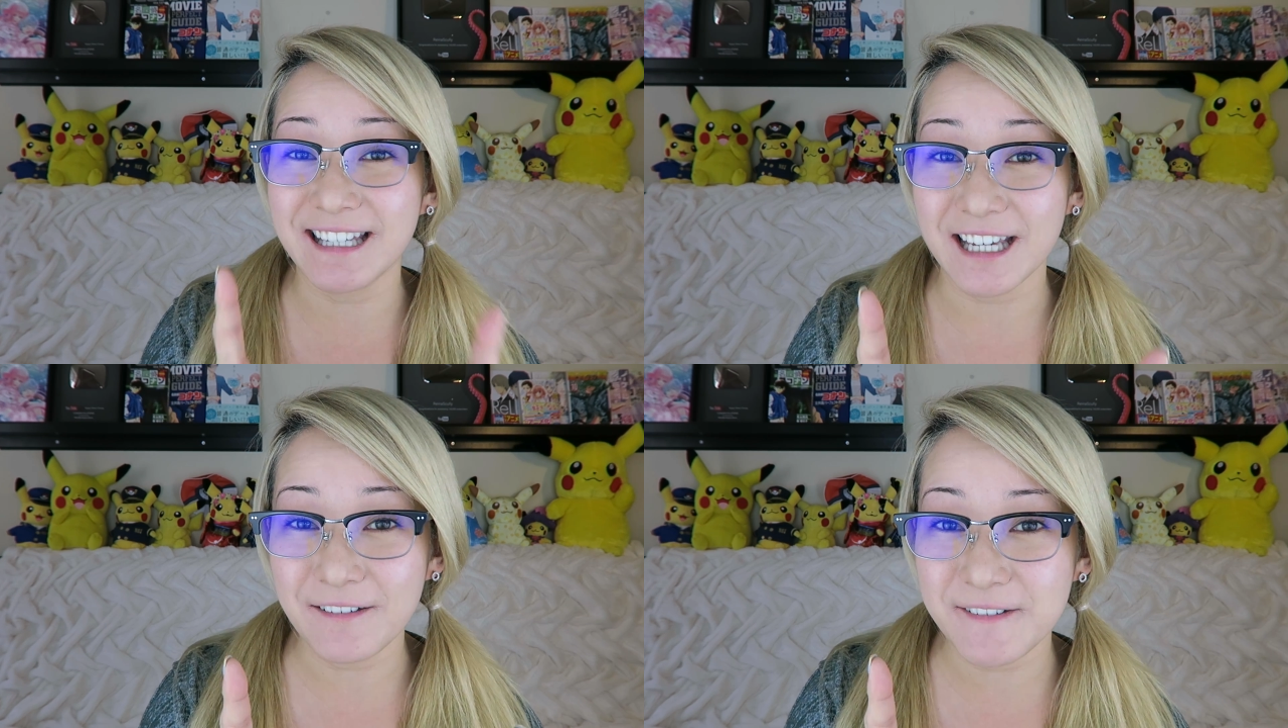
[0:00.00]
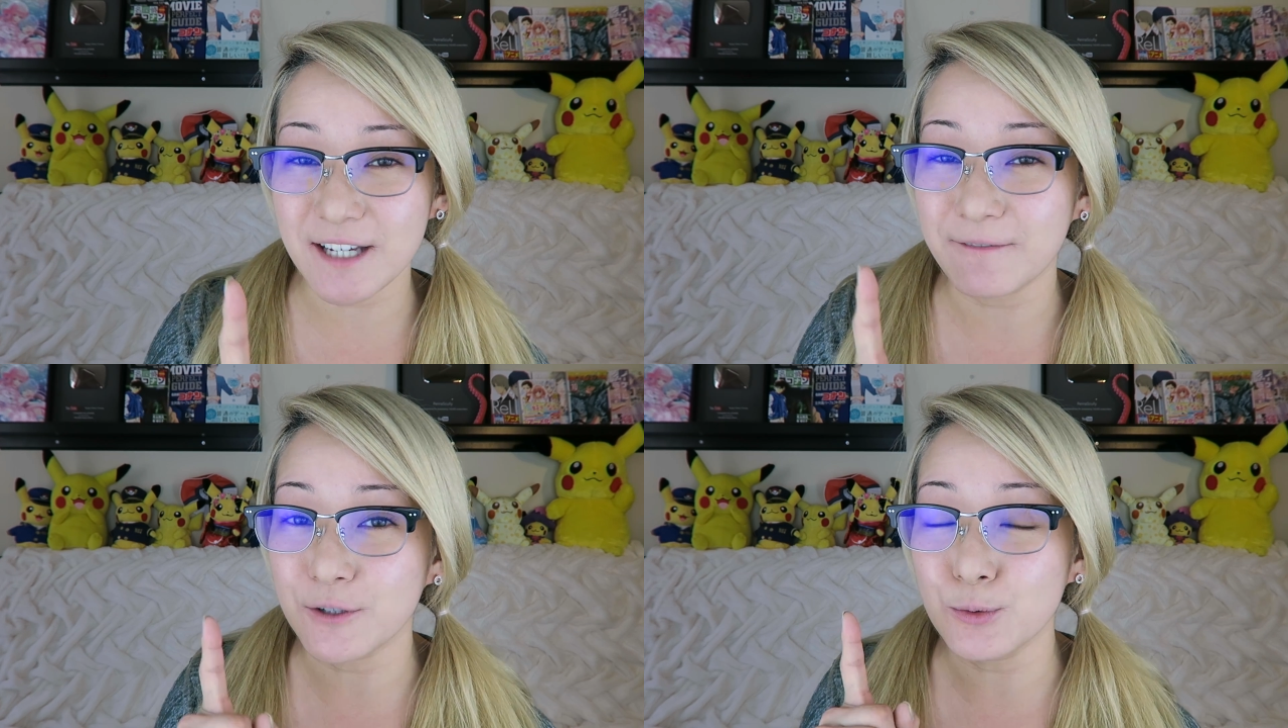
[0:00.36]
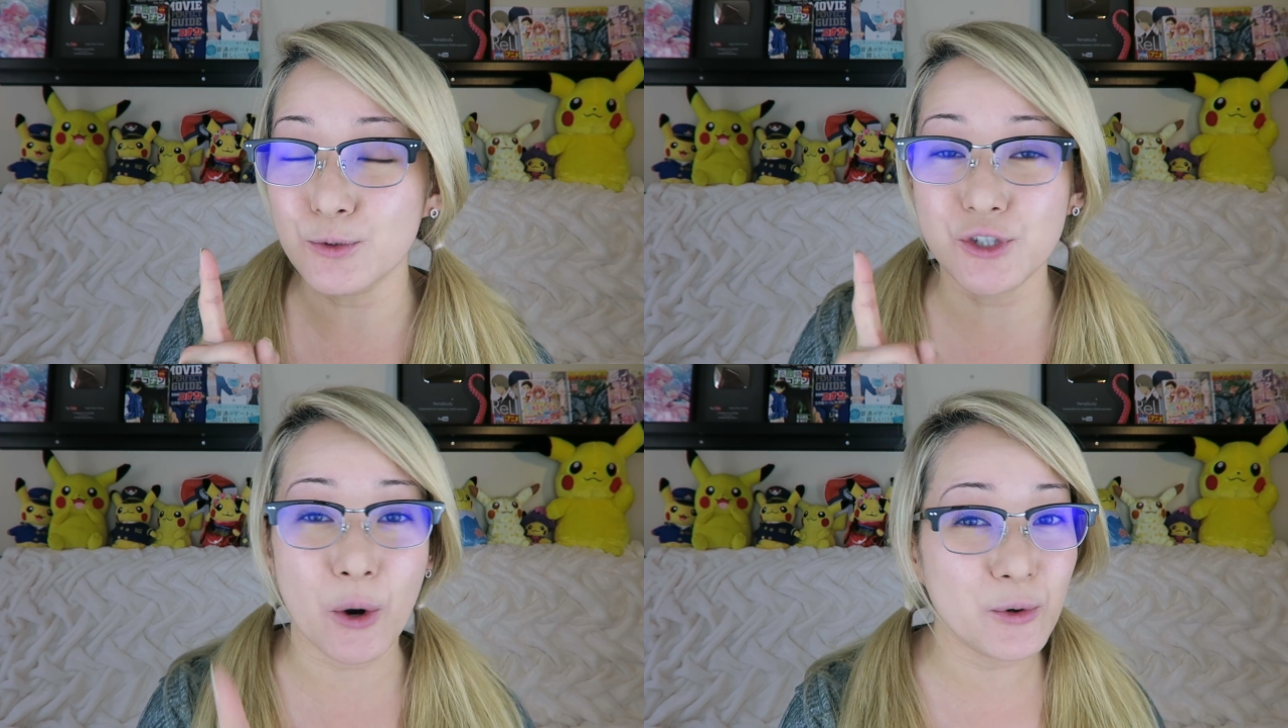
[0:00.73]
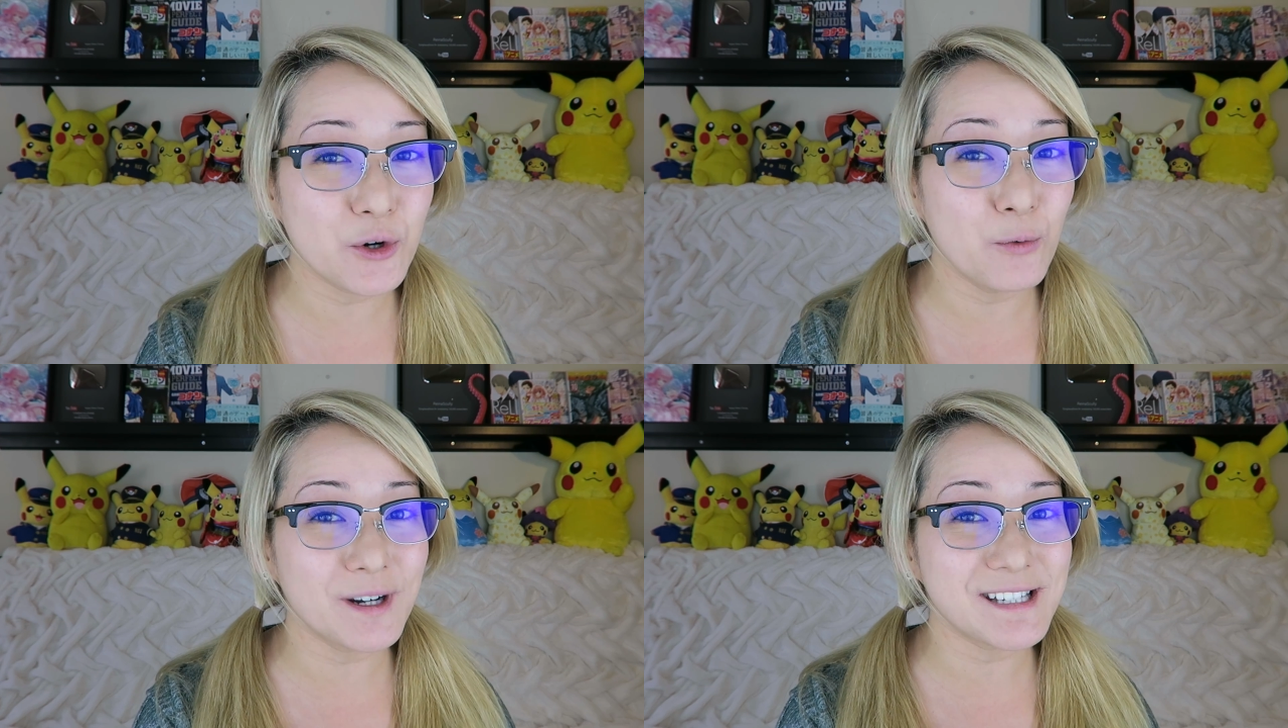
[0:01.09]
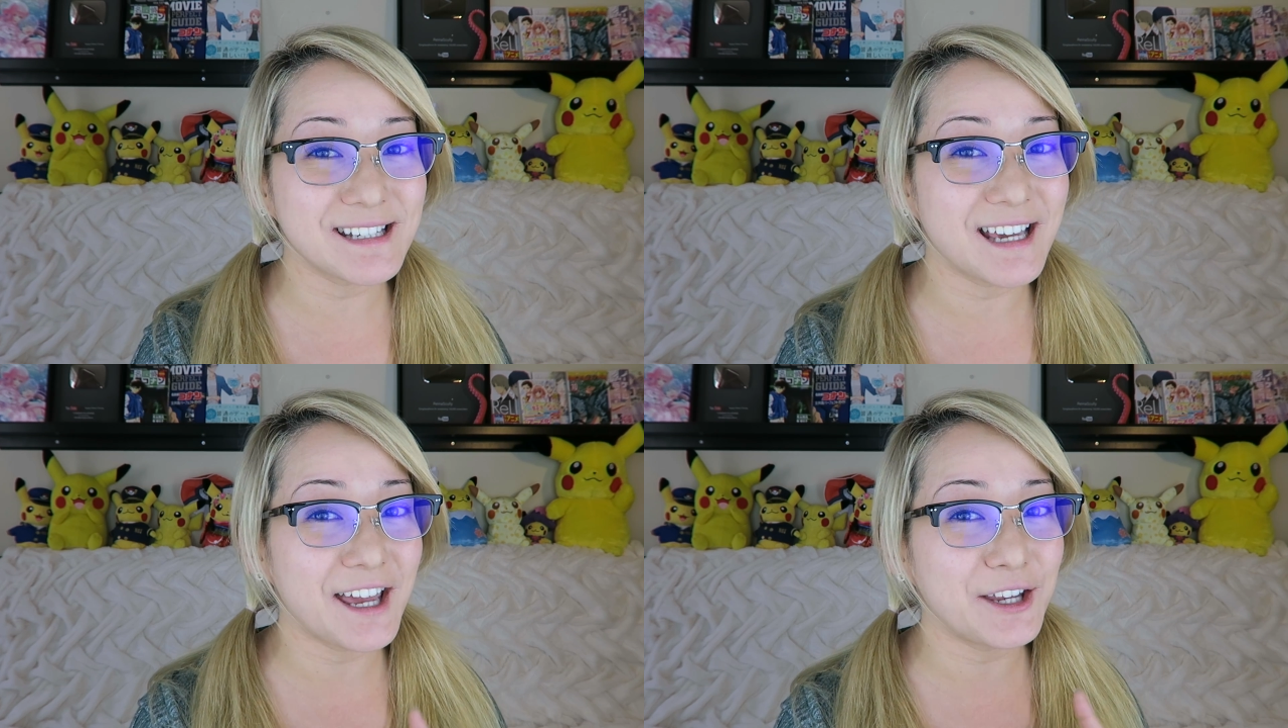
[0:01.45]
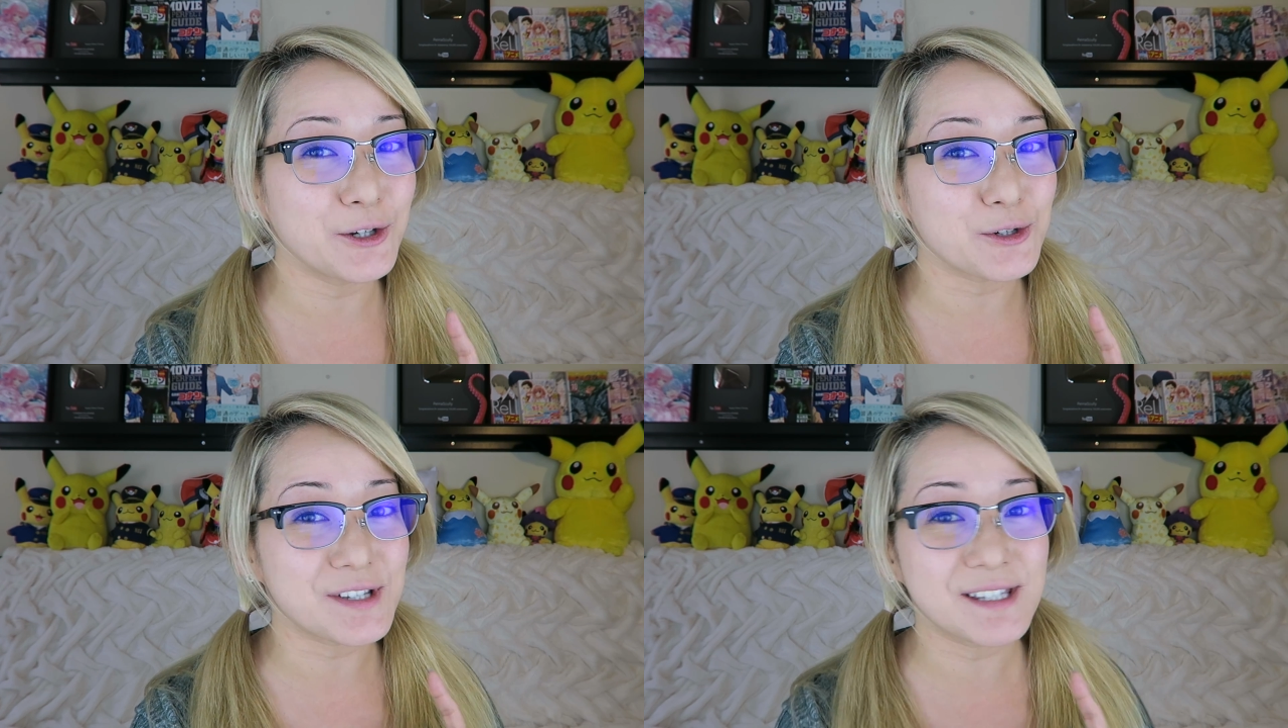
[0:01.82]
gift if you don't know what to get your